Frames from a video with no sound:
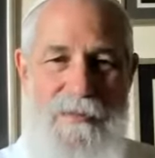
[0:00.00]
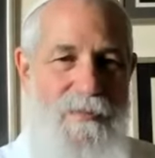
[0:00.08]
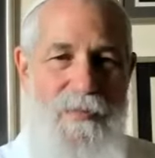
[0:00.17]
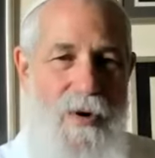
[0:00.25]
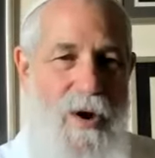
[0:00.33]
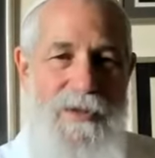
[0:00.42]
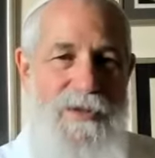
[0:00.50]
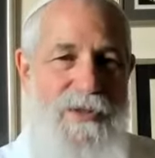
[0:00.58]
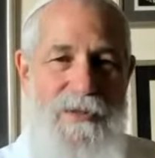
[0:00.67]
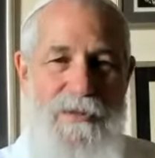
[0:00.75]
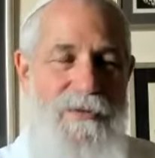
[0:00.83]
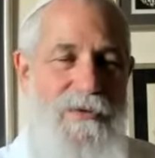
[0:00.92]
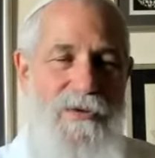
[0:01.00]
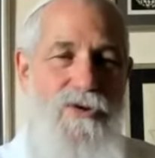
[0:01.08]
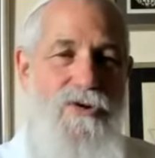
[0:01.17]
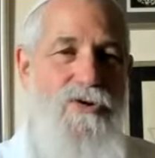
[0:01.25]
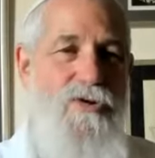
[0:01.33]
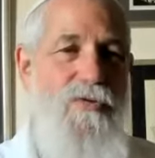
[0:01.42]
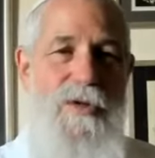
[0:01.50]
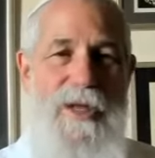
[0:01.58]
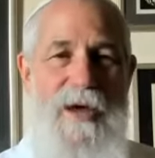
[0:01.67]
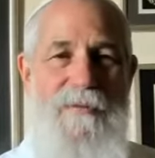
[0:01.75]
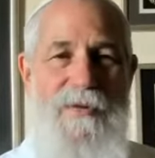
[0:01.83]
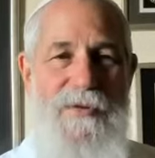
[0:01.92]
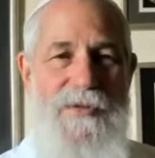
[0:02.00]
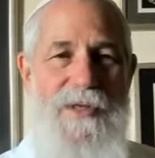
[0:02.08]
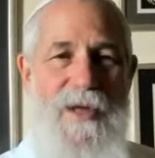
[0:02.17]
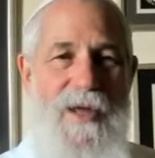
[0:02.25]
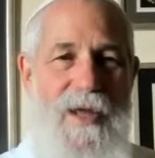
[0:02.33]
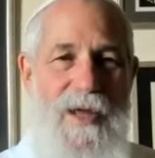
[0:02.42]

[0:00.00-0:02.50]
brought to new levels.